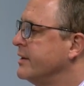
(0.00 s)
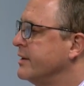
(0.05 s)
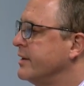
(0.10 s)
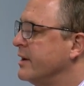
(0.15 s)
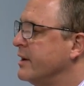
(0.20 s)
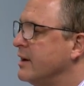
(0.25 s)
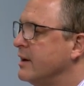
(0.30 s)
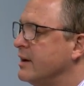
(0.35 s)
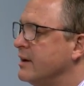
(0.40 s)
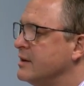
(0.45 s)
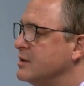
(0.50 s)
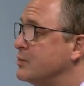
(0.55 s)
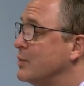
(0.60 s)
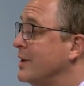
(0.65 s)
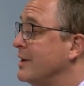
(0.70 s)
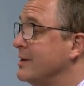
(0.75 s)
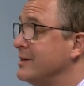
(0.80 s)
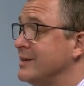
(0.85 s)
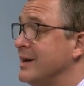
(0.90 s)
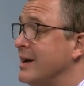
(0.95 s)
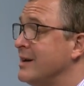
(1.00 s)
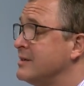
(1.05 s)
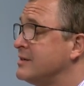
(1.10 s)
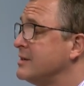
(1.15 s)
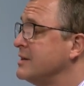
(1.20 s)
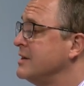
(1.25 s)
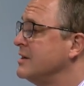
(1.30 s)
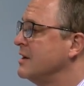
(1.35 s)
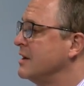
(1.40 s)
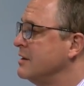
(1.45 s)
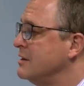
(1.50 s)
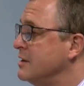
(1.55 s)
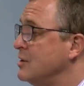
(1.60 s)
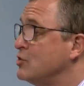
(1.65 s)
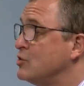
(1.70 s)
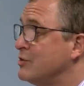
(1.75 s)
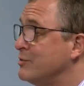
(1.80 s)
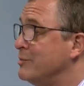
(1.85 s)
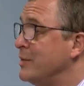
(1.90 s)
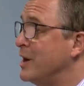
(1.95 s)
as well as, honestly, the
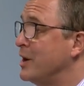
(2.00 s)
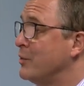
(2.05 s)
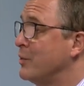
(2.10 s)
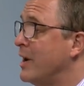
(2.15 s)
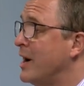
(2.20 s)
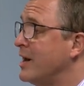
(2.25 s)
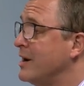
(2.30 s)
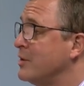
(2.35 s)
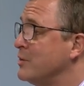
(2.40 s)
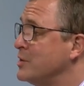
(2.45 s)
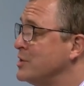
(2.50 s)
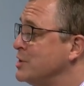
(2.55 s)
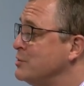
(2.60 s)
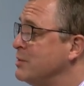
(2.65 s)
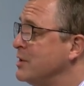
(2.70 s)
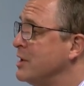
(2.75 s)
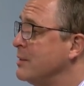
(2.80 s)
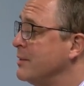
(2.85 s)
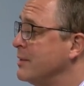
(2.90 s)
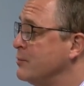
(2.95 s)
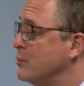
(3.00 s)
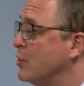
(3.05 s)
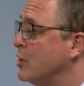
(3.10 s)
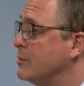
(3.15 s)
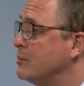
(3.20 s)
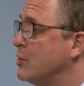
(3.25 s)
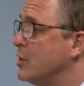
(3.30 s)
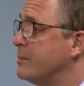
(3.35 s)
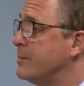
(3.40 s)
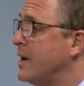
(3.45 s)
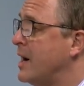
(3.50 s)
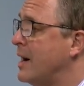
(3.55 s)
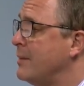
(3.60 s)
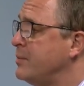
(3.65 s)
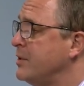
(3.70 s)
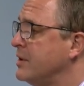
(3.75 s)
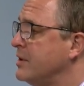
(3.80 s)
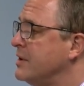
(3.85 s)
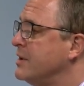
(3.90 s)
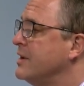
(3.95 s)
use of marijuana, which is becoming more and more
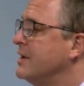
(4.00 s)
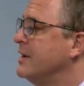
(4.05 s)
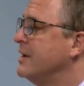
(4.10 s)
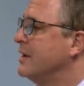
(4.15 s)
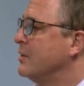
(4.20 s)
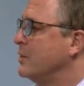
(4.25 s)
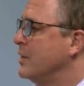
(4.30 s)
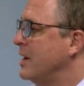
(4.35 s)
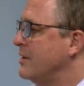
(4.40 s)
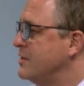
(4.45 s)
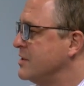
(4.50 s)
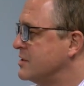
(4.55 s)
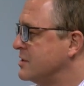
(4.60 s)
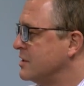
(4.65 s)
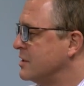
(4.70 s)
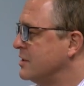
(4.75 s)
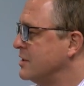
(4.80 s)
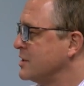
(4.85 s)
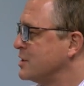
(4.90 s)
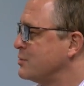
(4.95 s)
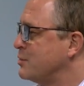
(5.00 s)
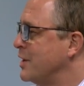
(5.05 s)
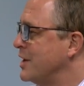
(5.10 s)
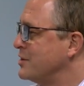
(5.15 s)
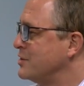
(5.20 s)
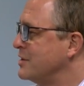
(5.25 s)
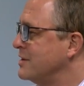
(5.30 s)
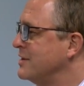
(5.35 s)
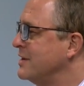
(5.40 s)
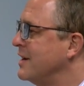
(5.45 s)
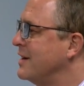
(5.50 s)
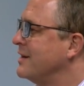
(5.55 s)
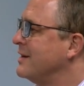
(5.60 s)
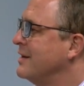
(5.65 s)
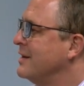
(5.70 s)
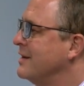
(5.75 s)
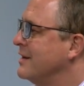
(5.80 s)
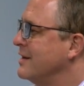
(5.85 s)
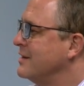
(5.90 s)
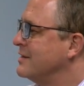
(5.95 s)
popular. We have this little expression,
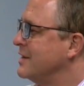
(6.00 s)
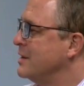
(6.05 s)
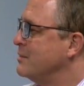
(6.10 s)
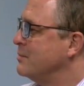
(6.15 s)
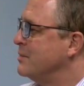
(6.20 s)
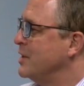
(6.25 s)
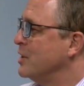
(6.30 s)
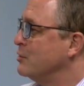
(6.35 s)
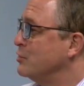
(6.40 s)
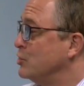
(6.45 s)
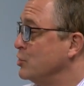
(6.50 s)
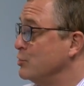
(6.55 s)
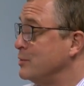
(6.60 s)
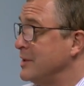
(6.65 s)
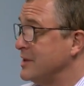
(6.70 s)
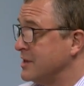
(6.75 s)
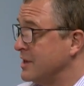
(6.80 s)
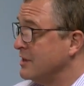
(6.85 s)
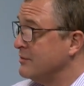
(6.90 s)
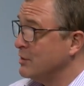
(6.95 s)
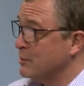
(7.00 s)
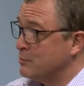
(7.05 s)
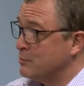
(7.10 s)
they say, you know, doobies give you